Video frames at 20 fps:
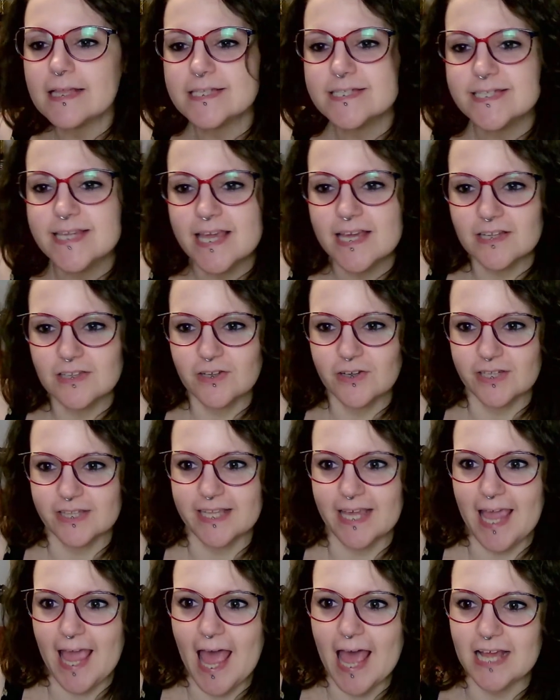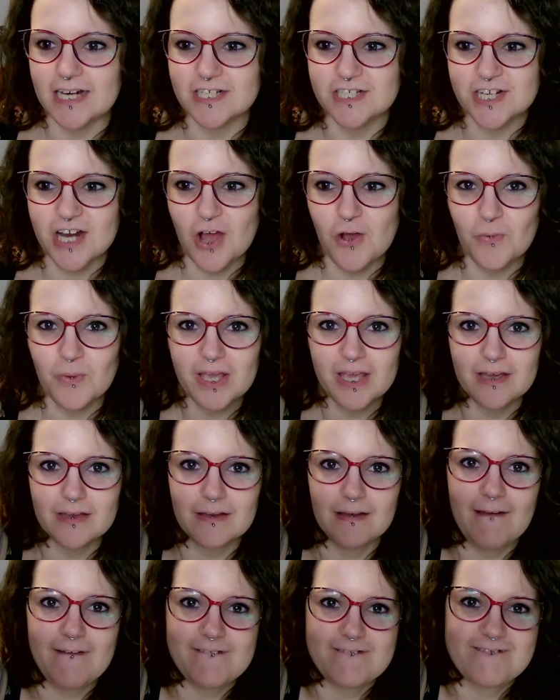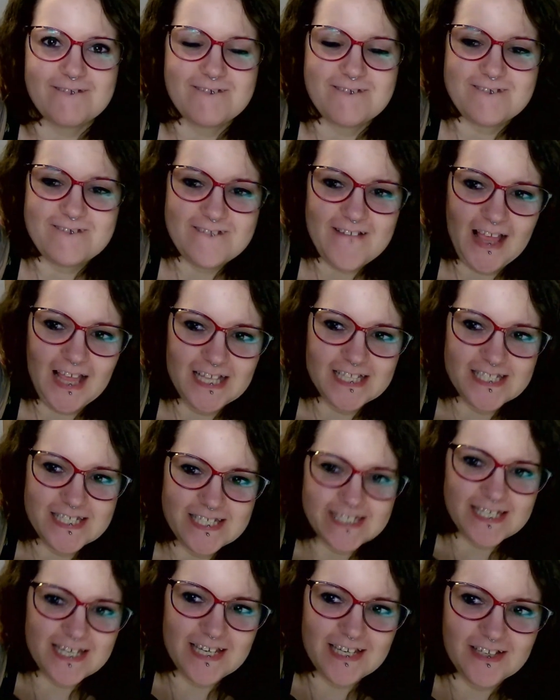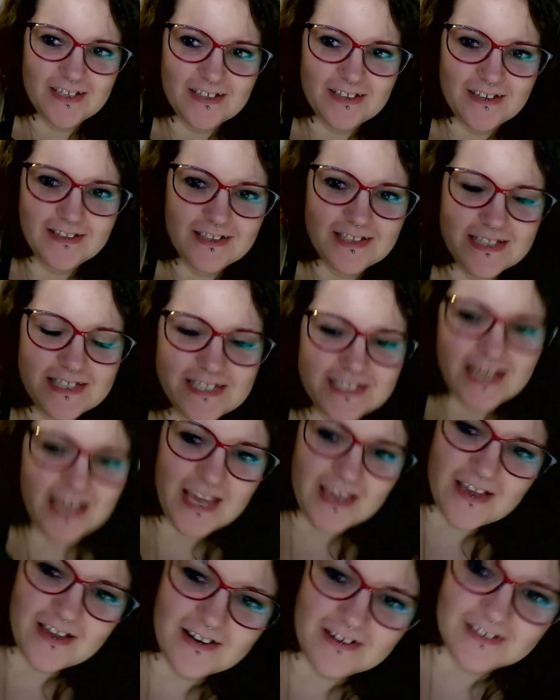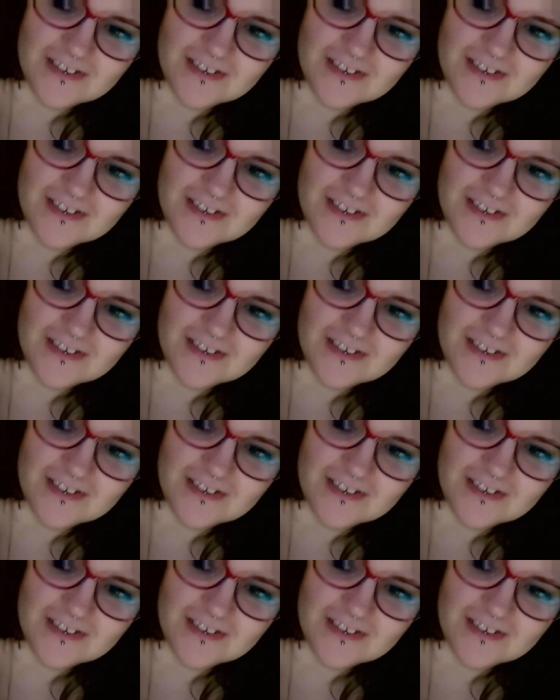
take a look at the cat, shall we? Let's see. Let's take you on a